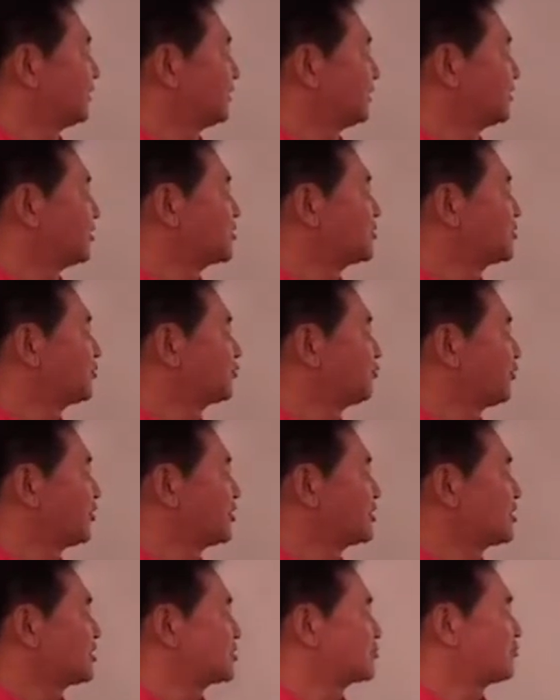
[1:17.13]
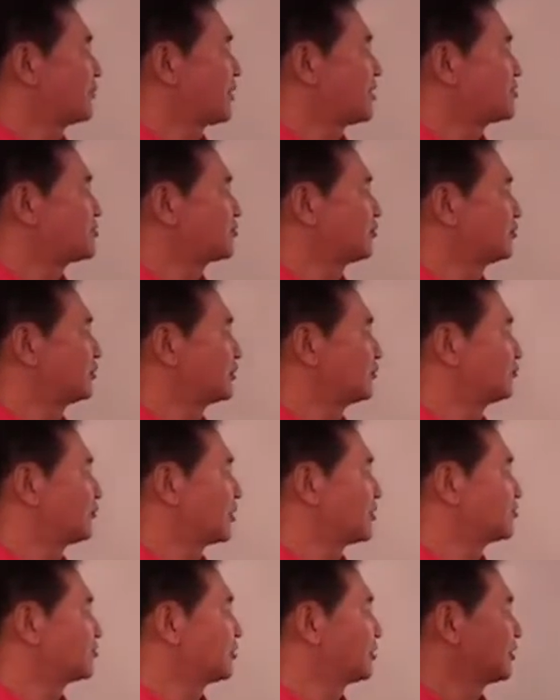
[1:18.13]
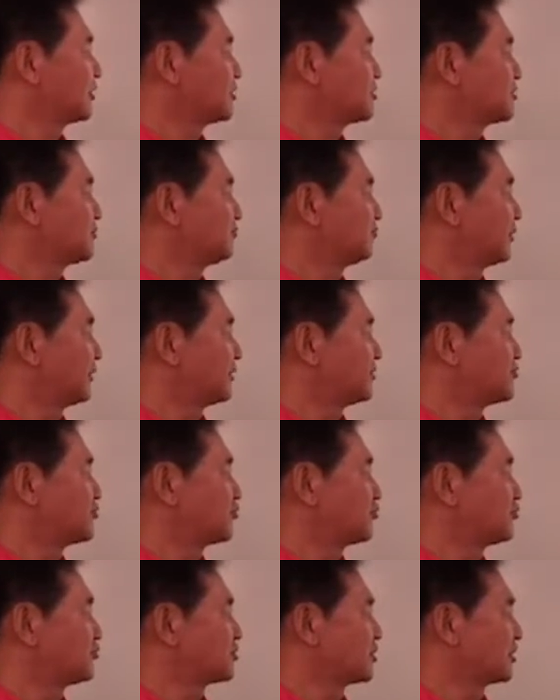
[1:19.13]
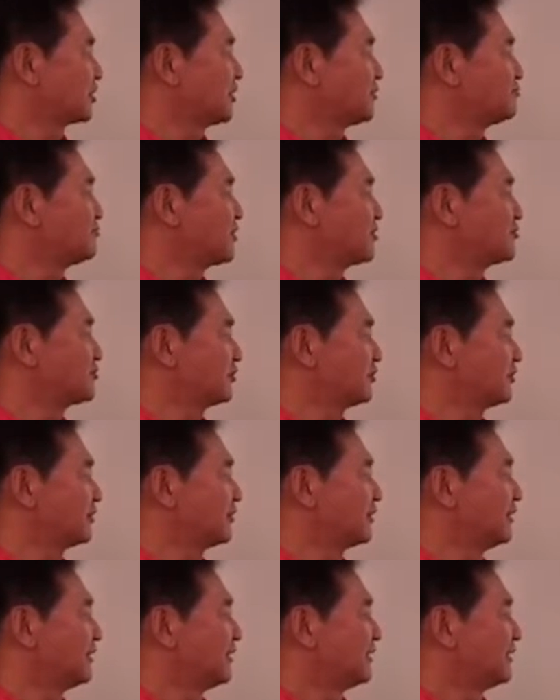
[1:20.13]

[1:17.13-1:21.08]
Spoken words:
Leadership which is based on the rationalism but shows a compassion